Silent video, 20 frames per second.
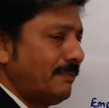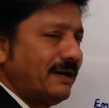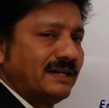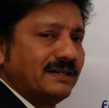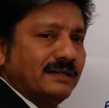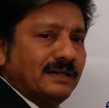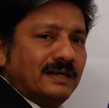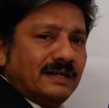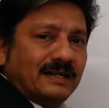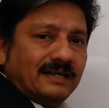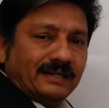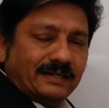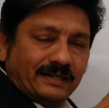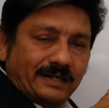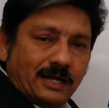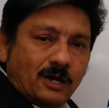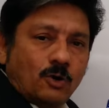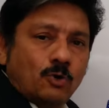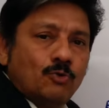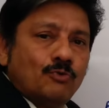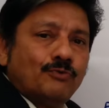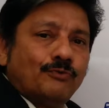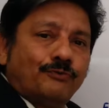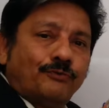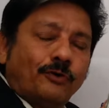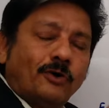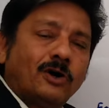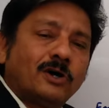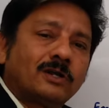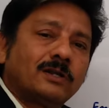But now
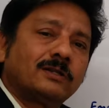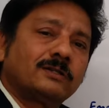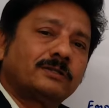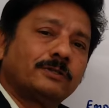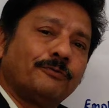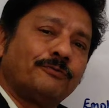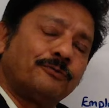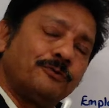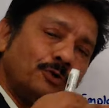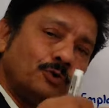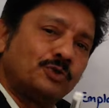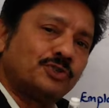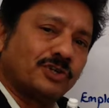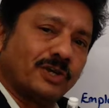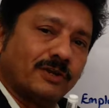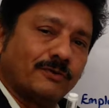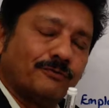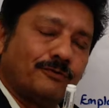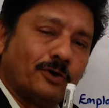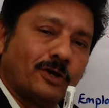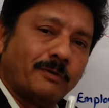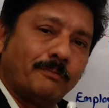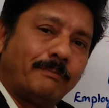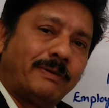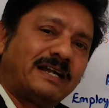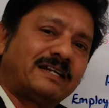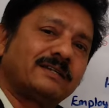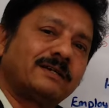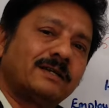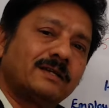for the future, for a
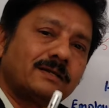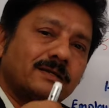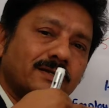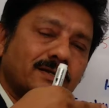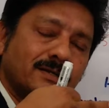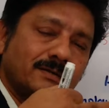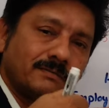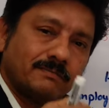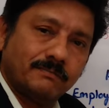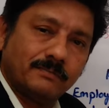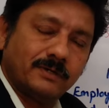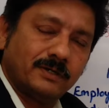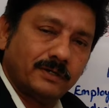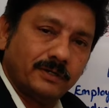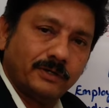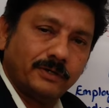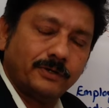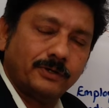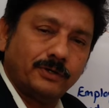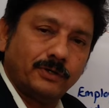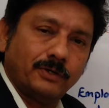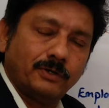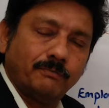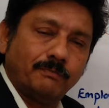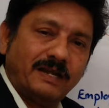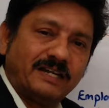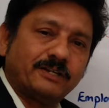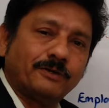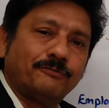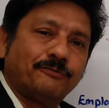
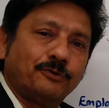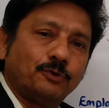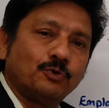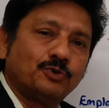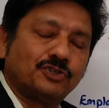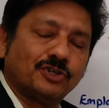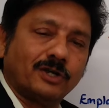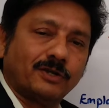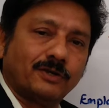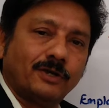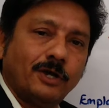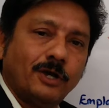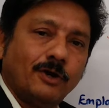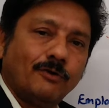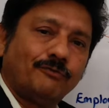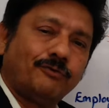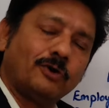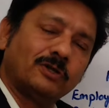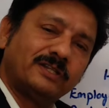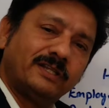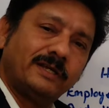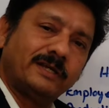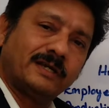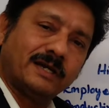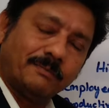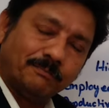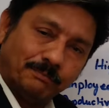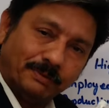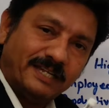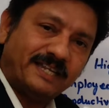better future for the
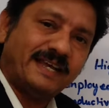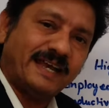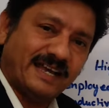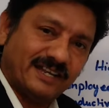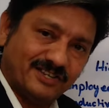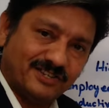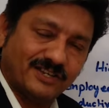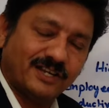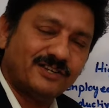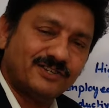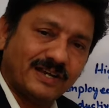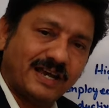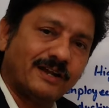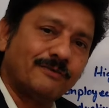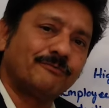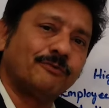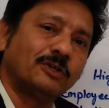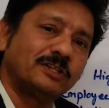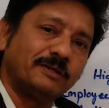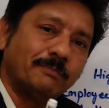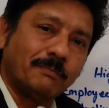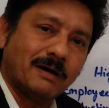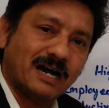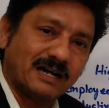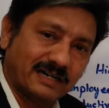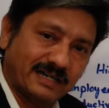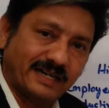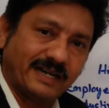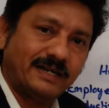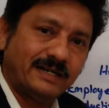company as such, and for the
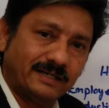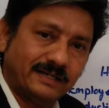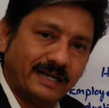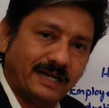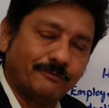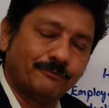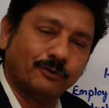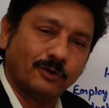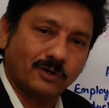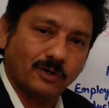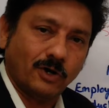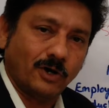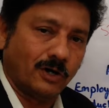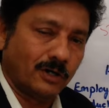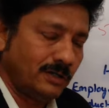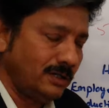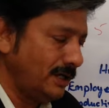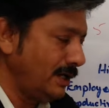market, and for all,